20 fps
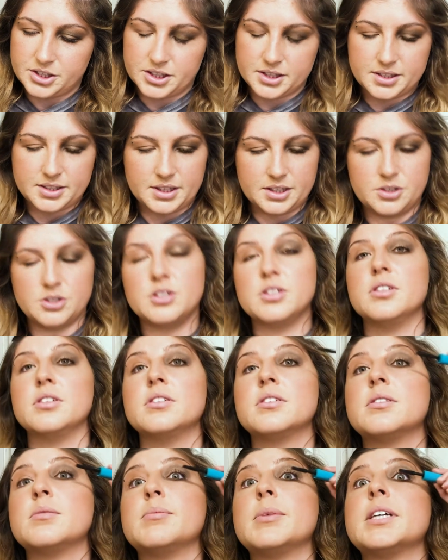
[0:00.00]

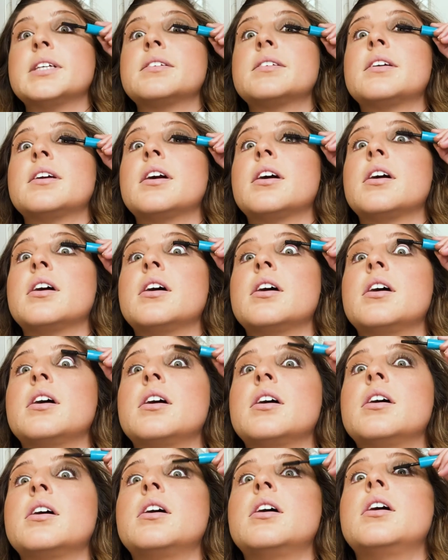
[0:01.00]
Extensions
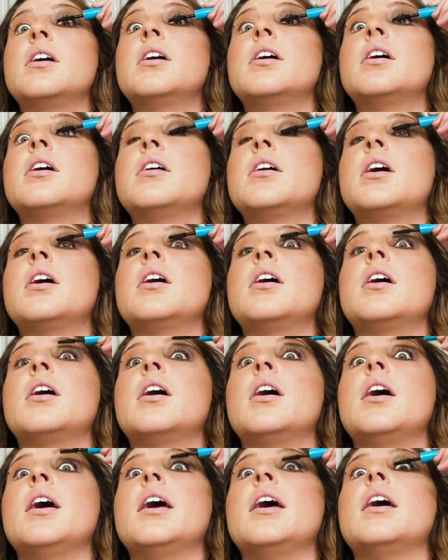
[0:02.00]
Mascara.
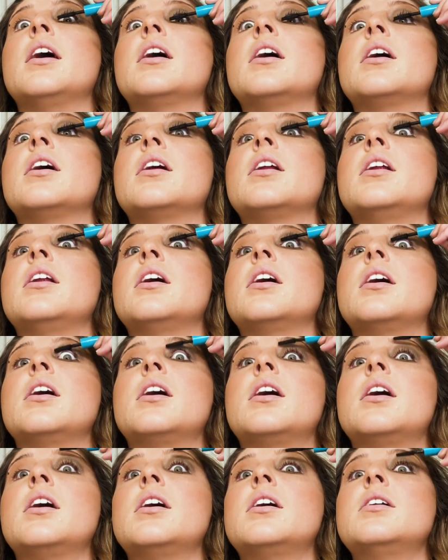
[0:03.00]
And
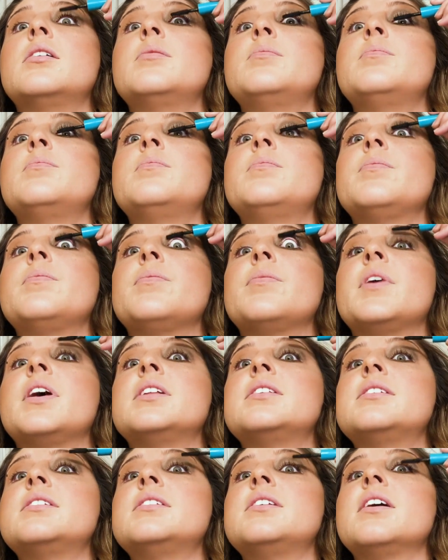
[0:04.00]

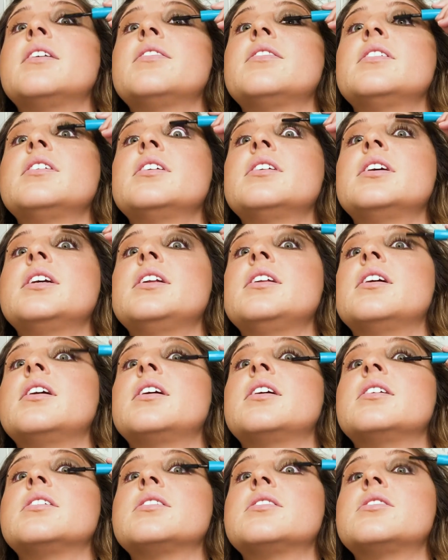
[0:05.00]
it's definitely
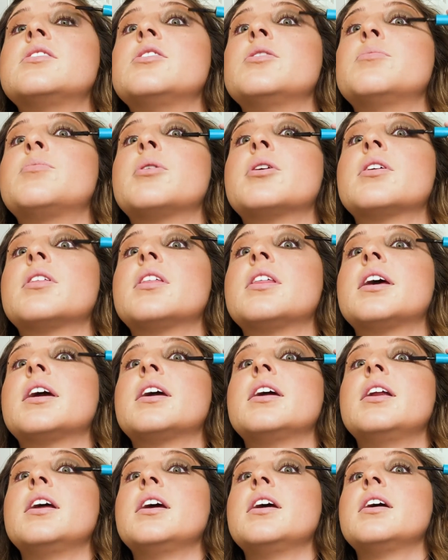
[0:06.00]
not super
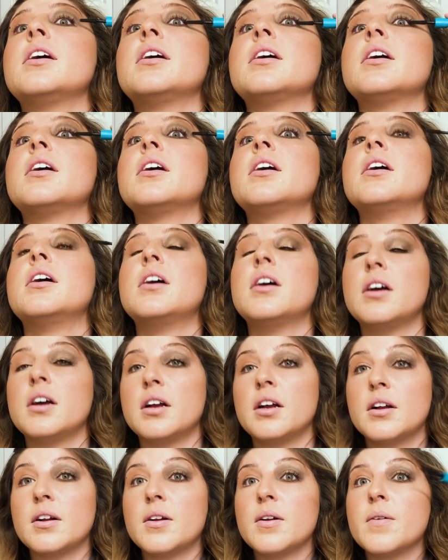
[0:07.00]
thickening.
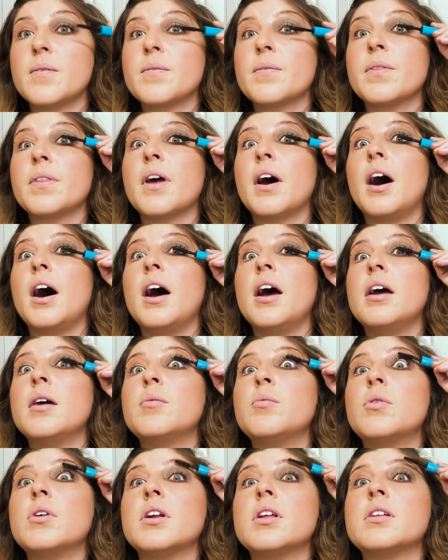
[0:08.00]
I
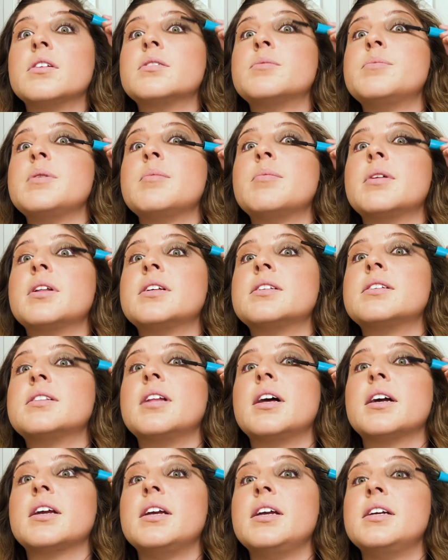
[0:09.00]
am one of those people that's
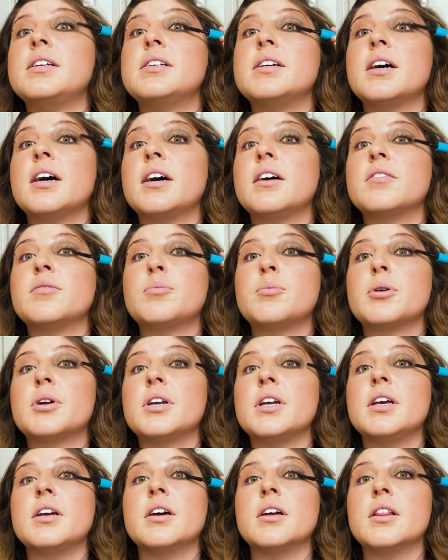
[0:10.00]
lucky to have
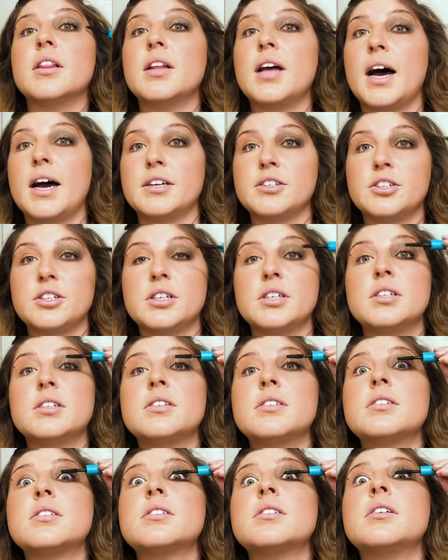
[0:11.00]
pretty good
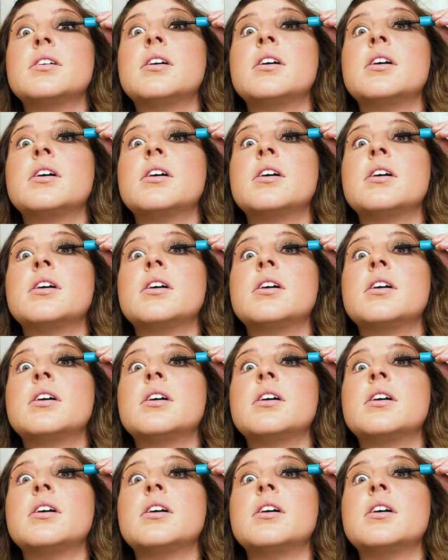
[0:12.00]
lashes.